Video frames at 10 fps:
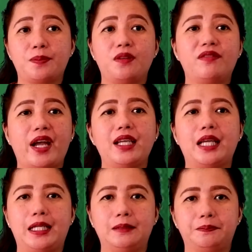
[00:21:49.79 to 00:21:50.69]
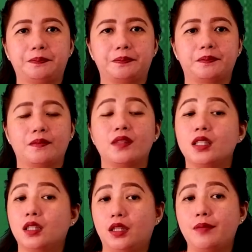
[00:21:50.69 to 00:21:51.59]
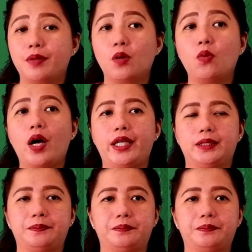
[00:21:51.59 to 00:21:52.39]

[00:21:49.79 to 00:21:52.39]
provided. Number 1.